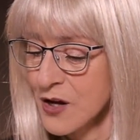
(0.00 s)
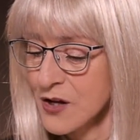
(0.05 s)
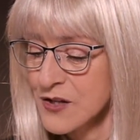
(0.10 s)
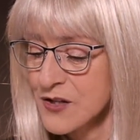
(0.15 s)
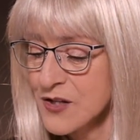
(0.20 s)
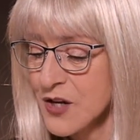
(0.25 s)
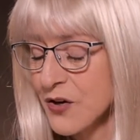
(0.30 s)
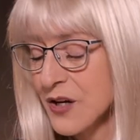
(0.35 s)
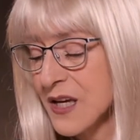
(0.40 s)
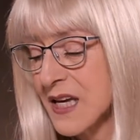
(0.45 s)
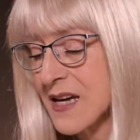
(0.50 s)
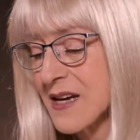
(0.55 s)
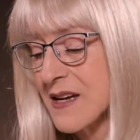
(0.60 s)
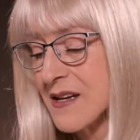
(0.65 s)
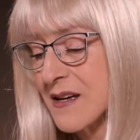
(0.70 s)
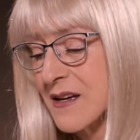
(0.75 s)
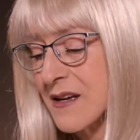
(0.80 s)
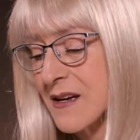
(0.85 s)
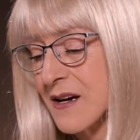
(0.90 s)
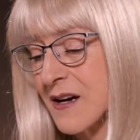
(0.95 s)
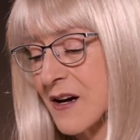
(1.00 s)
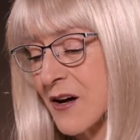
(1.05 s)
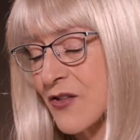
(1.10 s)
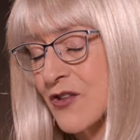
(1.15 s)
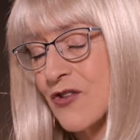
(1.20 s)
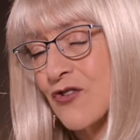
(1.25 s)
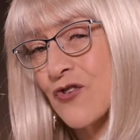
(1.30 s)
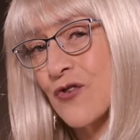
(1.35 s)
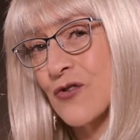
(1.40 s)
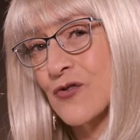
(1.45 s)
So here are the
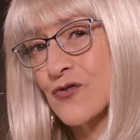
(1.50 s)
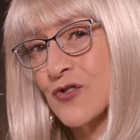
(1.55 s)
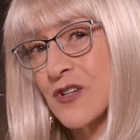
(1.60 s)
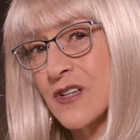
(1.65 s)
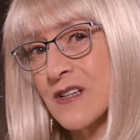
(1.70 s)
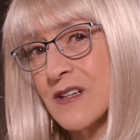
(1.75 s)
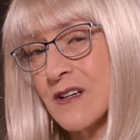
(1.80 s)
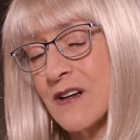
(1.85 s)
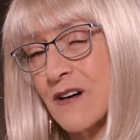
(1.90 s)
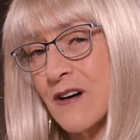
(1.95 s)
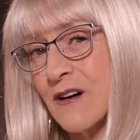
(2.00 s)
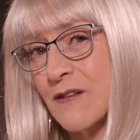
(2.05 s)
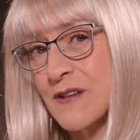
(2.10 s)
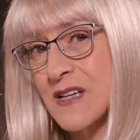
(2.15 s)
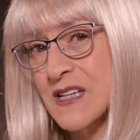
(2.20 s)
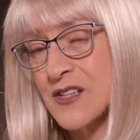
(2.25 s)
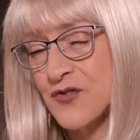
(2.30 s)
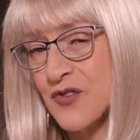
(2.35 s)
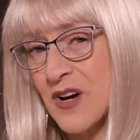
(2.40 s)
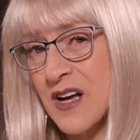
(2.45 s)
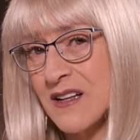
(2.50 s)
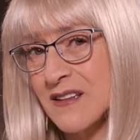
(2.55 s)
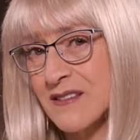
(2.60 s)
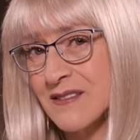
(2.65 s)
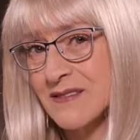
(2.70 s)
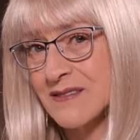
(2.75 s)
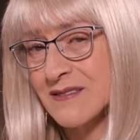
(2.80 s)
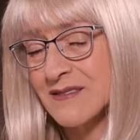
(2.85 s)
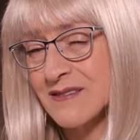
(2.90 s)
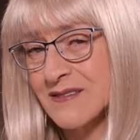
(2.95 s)
children of Israel,
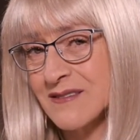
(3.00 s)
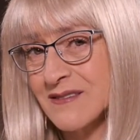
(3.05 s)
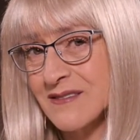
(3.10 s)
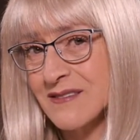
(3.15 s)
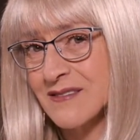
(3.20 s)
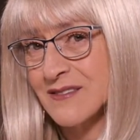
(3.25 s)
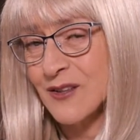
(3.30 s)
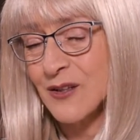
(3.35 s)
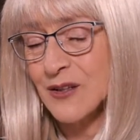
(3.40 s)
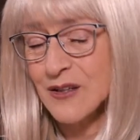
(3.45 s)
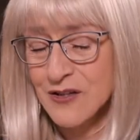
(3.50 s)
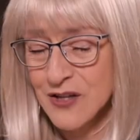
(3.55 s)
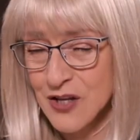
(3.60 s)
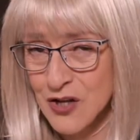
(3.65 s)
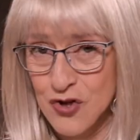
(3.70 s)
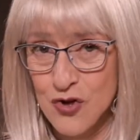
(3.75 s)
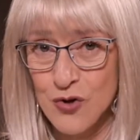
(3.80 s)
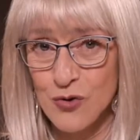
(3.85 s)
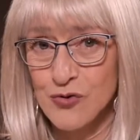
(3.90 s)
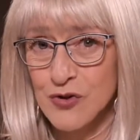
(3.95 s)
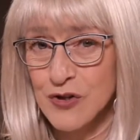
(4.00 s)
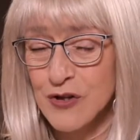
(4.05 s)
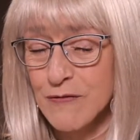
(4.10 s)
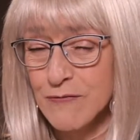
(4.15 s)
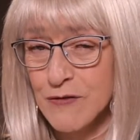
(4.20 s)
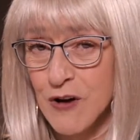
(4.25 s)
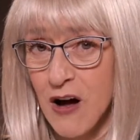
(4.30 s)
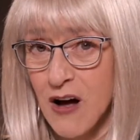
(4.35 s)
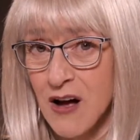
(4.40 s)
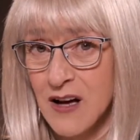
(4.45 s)
the children
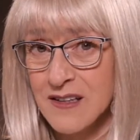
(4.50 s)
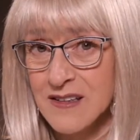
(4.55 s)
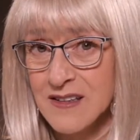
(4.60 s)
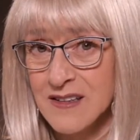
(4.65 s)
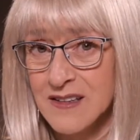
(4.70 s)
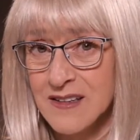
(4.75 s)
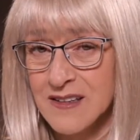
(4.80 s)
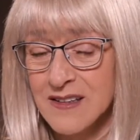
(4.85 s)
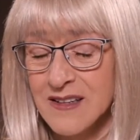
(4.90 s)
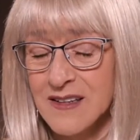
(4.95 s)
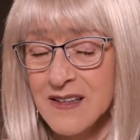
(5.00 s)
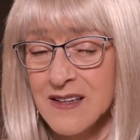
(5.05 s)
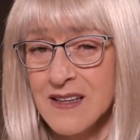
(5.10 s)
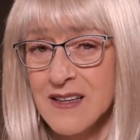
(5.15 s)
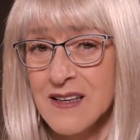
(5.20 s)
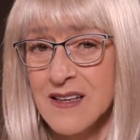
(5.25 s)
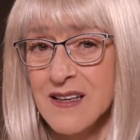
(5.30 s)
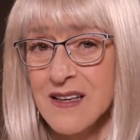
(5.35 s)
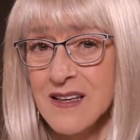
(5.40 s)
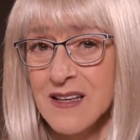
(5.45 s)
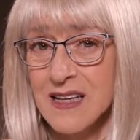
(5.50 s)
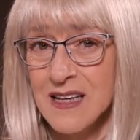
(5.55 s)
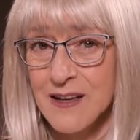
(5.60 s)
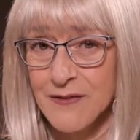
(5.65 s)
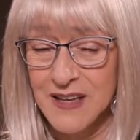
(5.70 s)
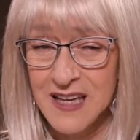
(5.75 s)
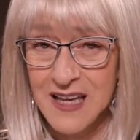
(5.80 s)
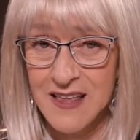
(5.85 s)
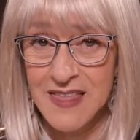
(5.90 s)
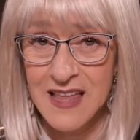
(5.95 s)
of God
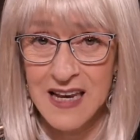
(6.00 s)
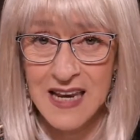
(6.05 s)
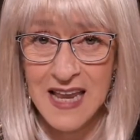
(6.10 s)
living in the